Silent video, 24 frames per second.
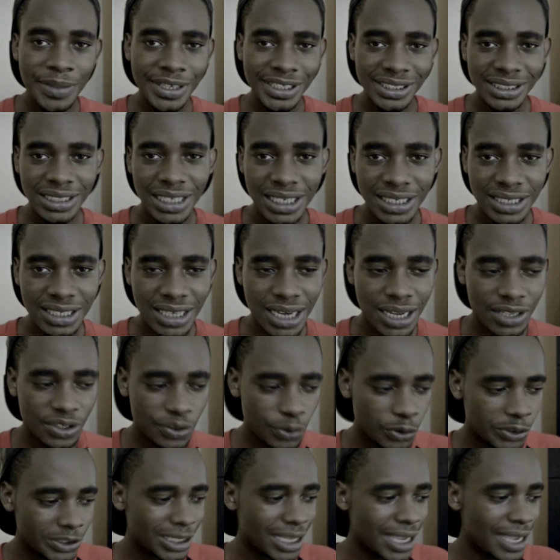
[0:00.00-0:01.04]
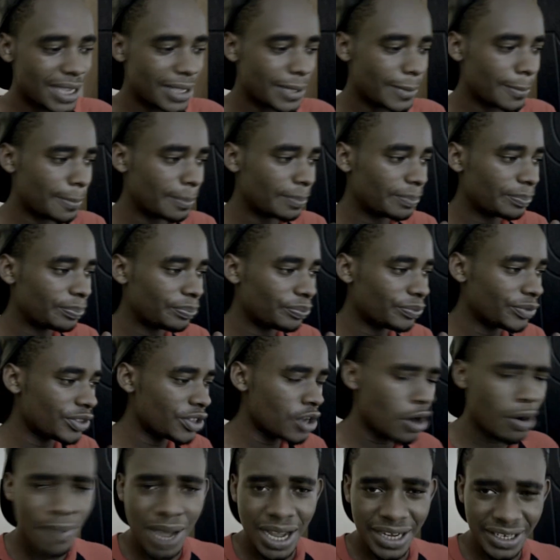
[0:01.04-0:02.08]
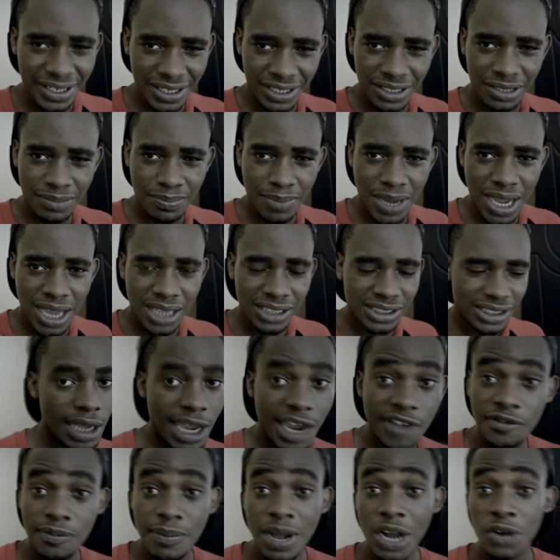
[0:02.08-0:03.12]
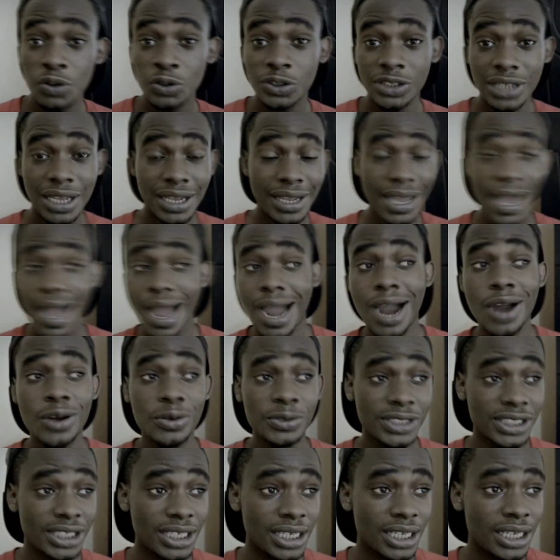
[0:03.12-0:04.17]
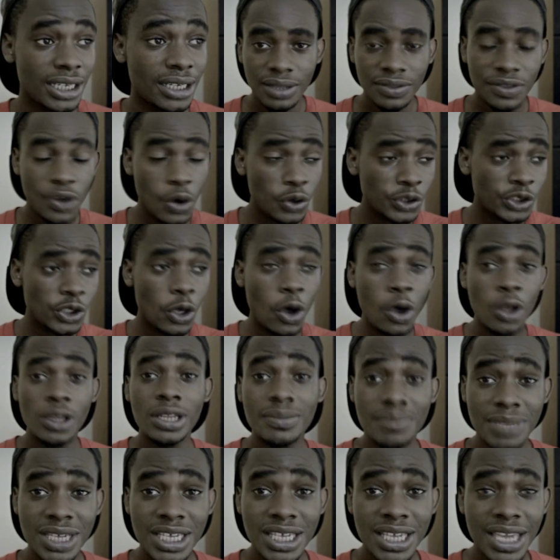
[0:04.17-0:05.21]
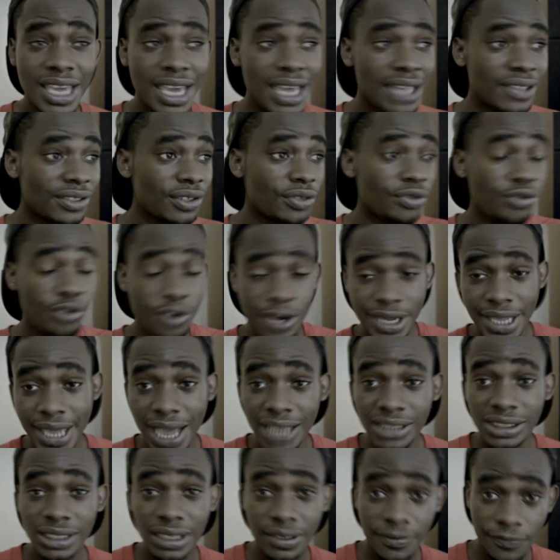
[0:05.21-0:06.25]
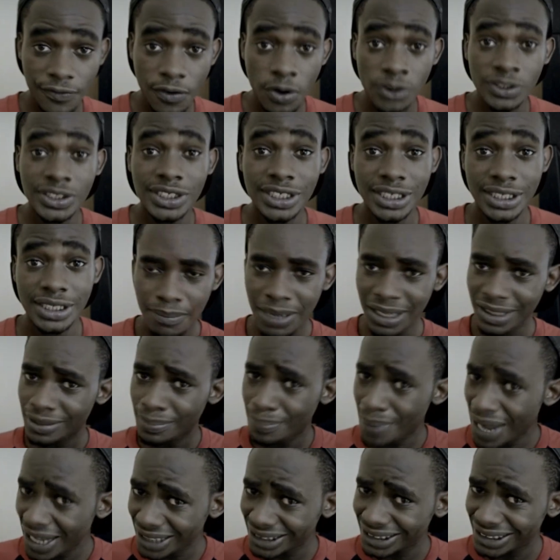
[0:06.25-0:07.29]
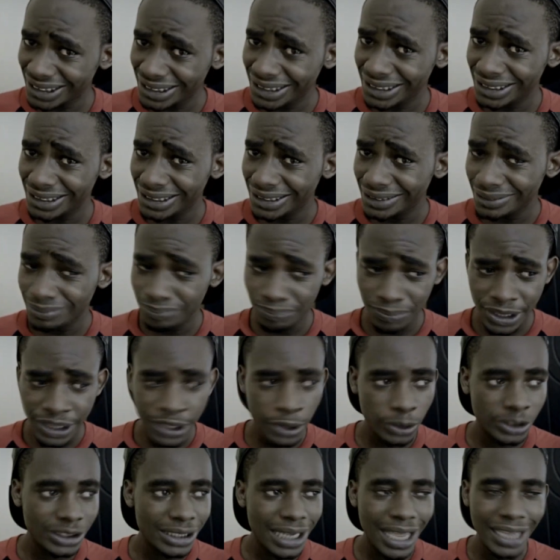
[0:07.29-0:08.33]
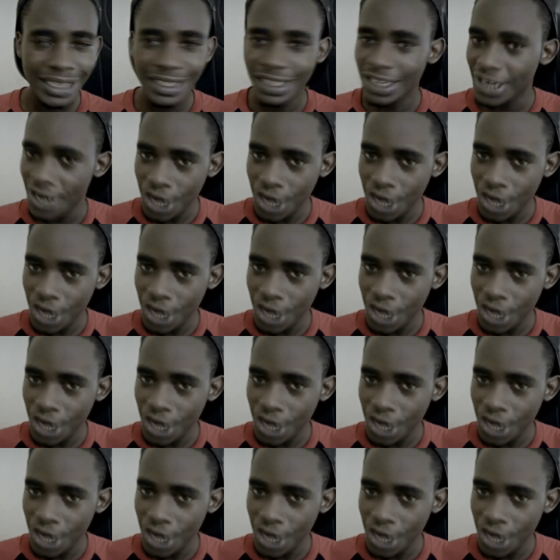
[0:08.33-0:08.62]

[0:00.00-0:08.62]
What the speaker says: minutes later, there was like nobody in the bus. Everybody was like out, and there was only me and the three guys at the front seat. But the back seat, there was like